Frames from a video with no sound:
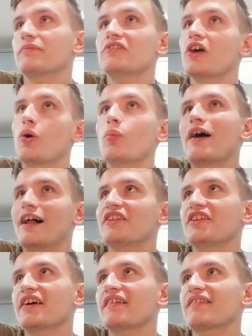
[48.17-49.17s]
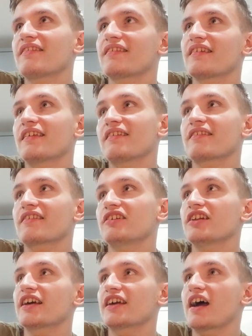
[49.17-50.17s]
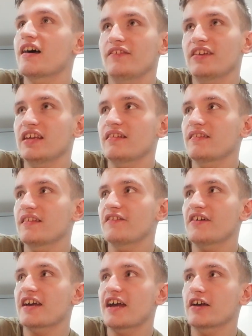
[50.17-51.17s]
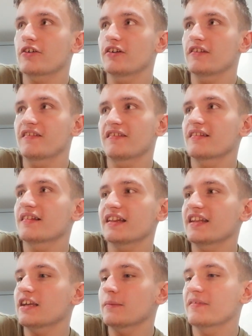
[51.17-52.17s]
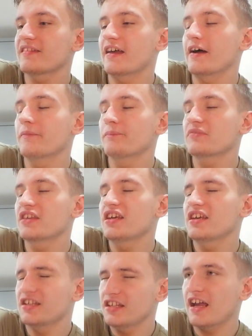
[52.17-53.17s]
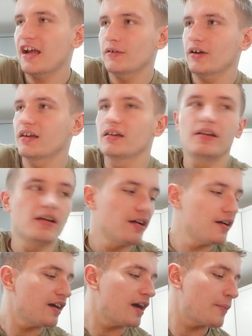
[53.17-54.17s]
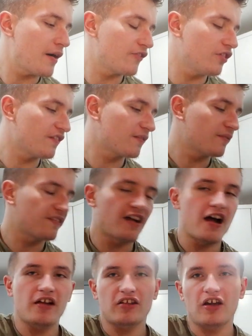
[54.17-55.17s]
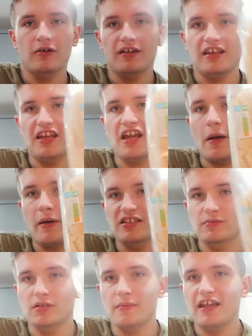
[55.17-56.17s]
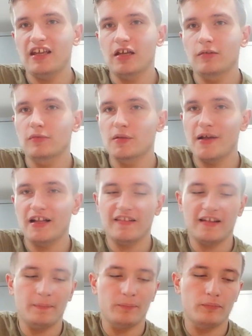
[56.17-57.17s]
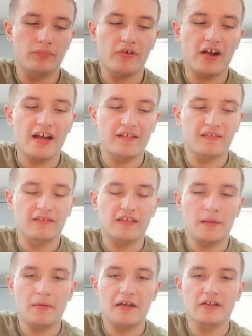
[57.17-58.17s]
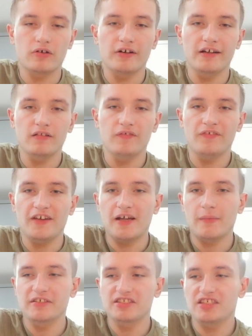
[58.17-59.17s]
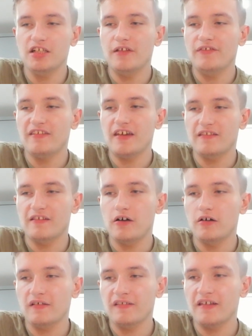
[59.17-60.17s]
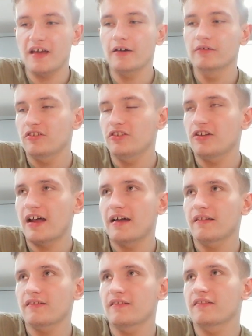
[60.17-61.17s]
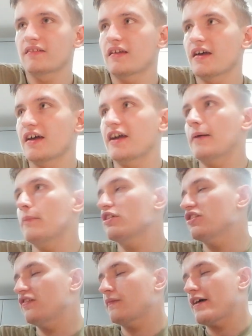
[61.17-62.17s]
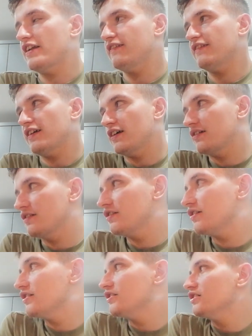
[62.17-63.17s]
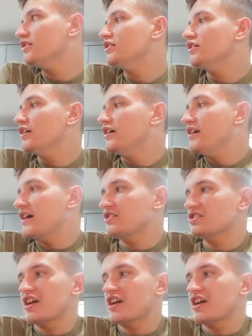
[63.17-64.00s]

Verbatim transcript: not wellness is gonna like have ease if I get a good sleep. So yeah. Anyway. Um, but I've got some sourdough here, which I'm gonna make. I'm gonna make this like bread dipping oil thing, which you'll have a TikTok. So I'm gonna do that. Um, I'm gonna do some editing and